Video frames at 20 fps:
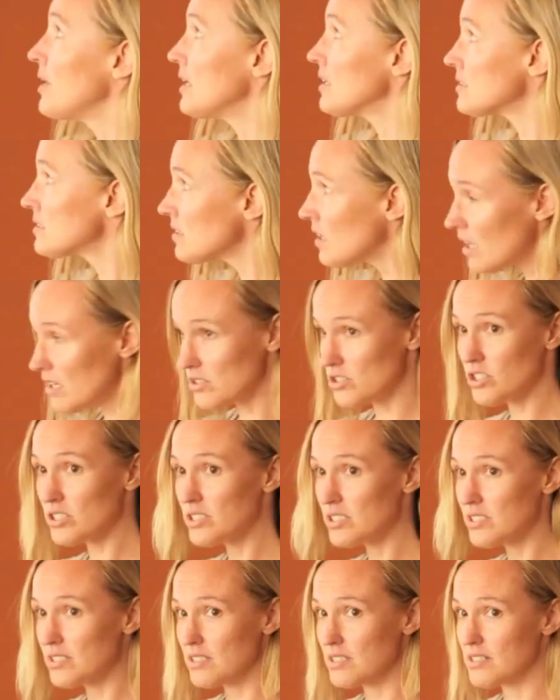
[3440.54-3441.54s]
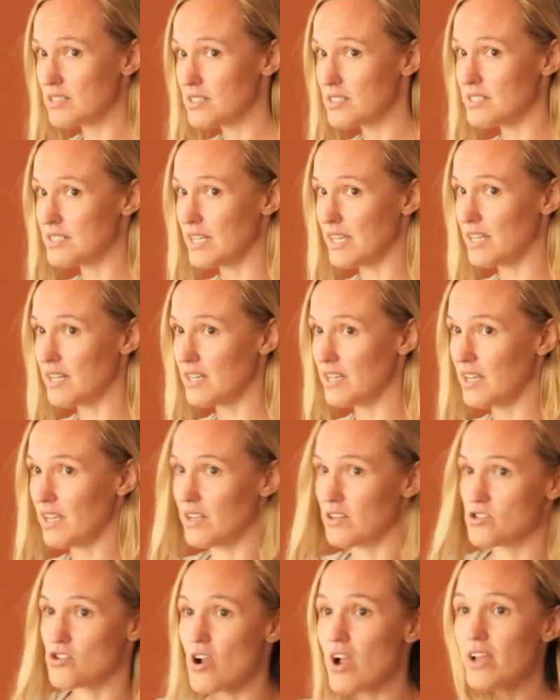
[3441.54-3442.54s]
It's not just standing
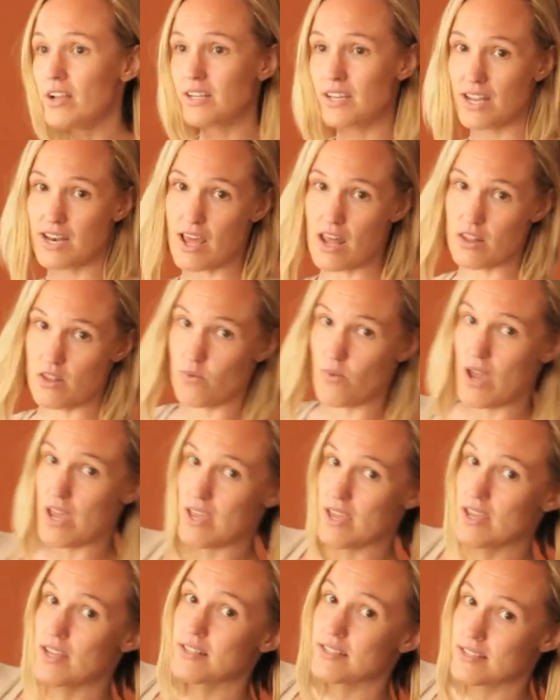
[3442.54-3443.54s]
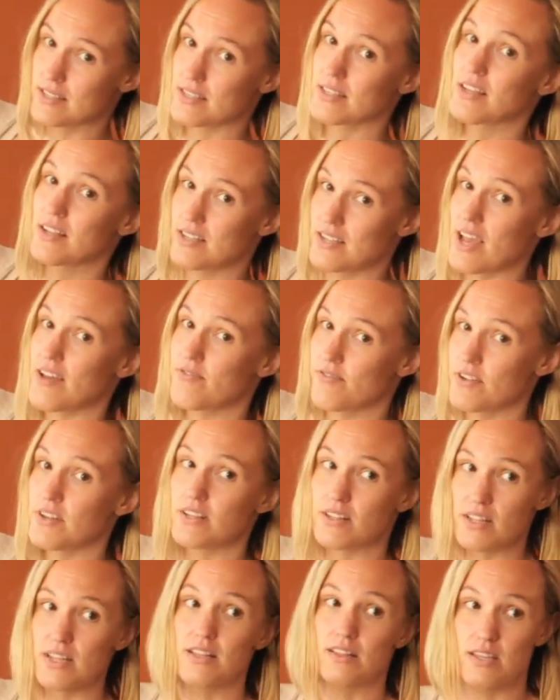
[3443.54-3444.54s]
and trying to get out of the way, it's
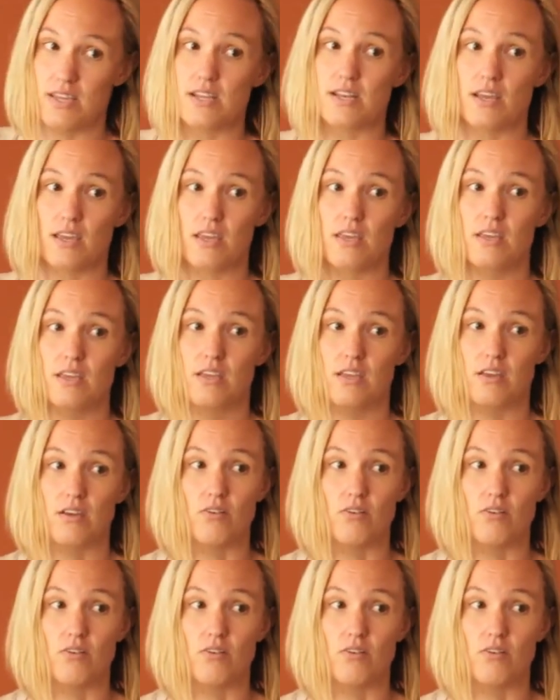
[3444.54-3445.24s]
definitely leaning.